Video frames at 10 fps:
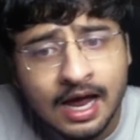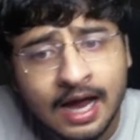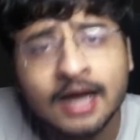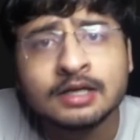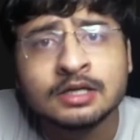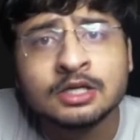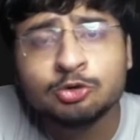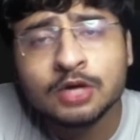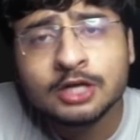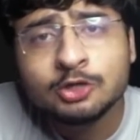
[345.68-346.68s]
and
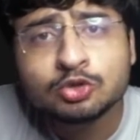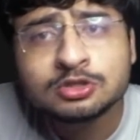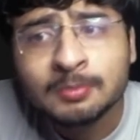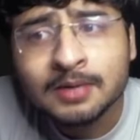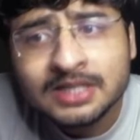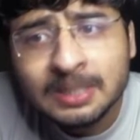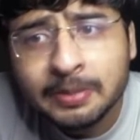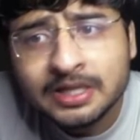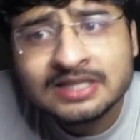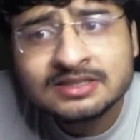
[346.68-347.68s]
you can use
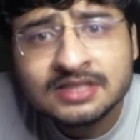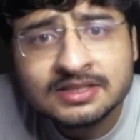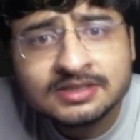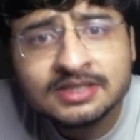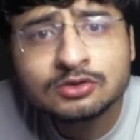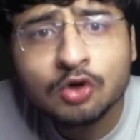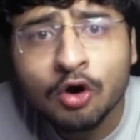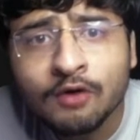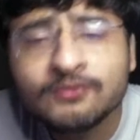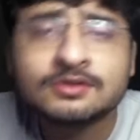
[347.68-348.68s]
multiple instances
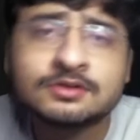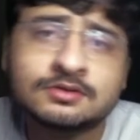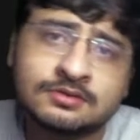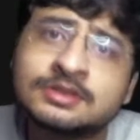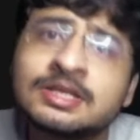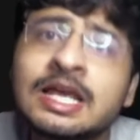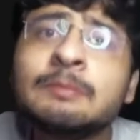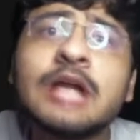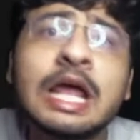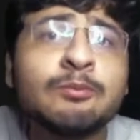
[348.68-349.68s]
of the
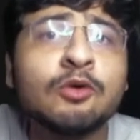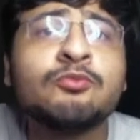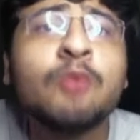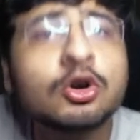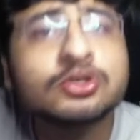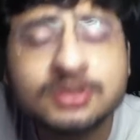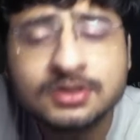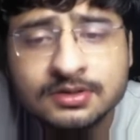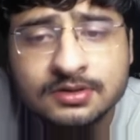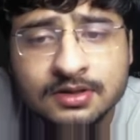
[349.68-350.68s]
same type of
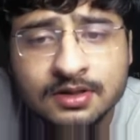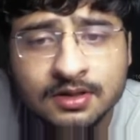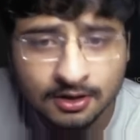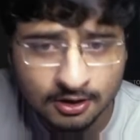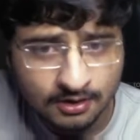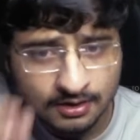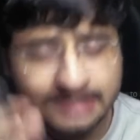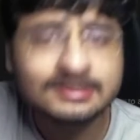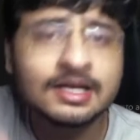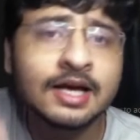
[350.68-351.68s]
box.
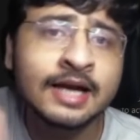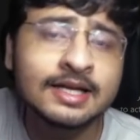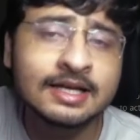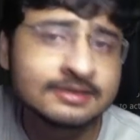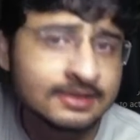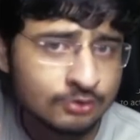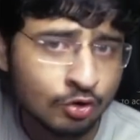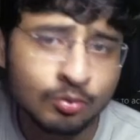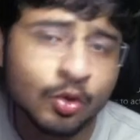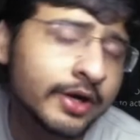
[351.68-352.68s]
Let's analyze this
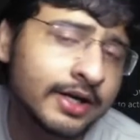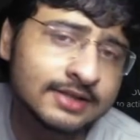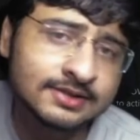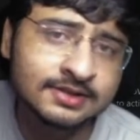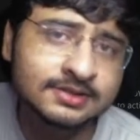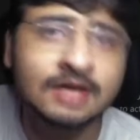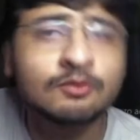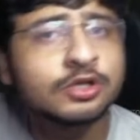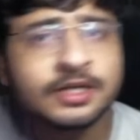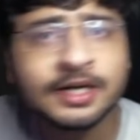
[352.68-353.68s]
on board and let's
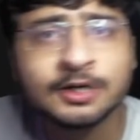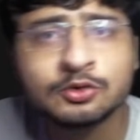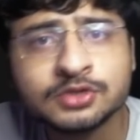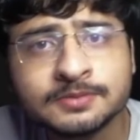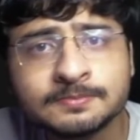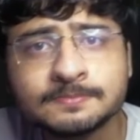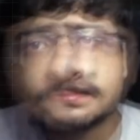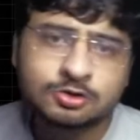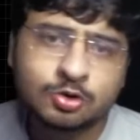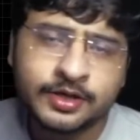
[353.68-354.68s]
understand what they're trying to say.
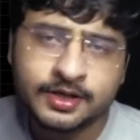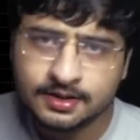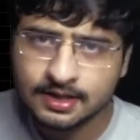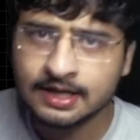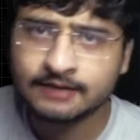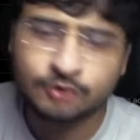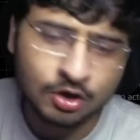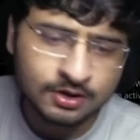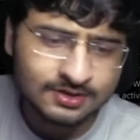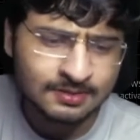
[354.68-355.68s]
So here I have
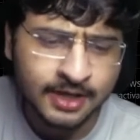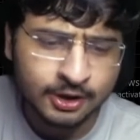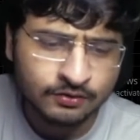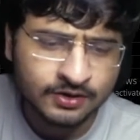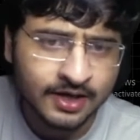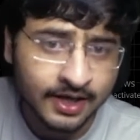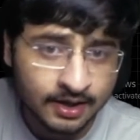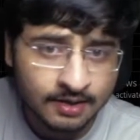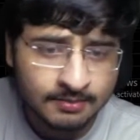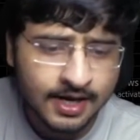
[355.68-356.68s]
drawn some kind of a
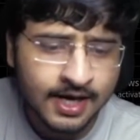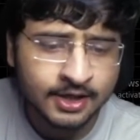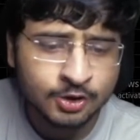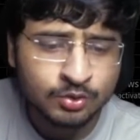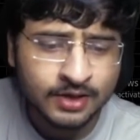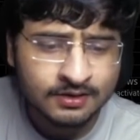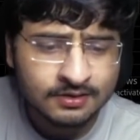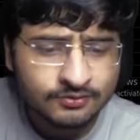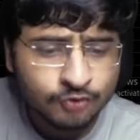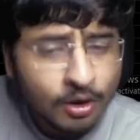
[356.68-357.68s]
diagram, and you
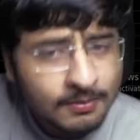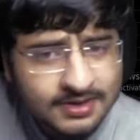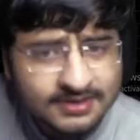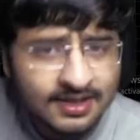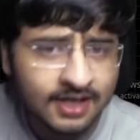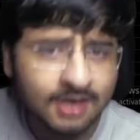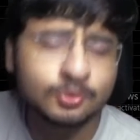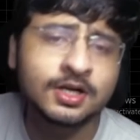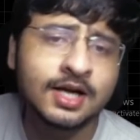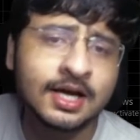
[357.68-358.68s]
can, from this diagram,
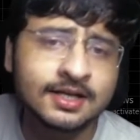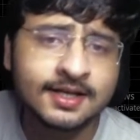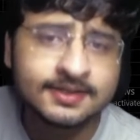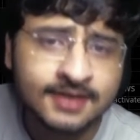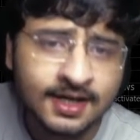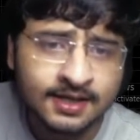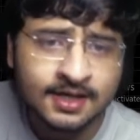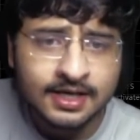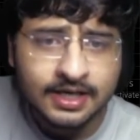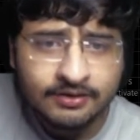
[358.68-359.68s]
you can analyze that
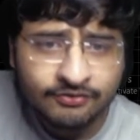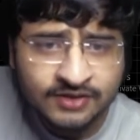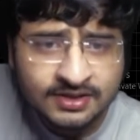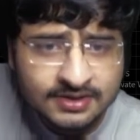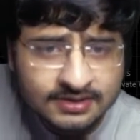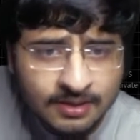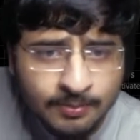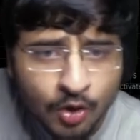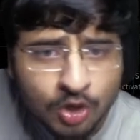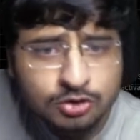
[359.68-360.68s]
if this is the
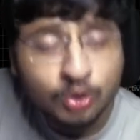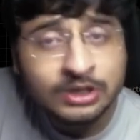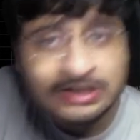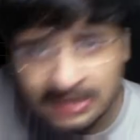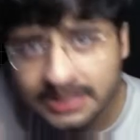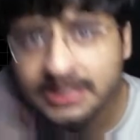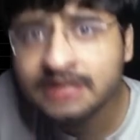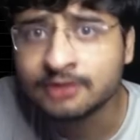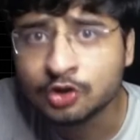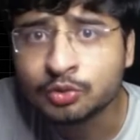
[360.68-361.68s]
box originally
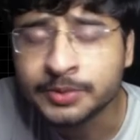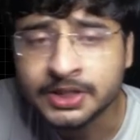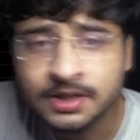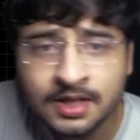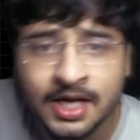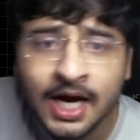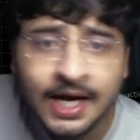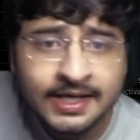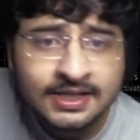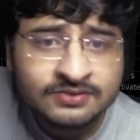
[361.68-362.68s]
given to me,
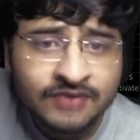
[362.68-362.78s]
height is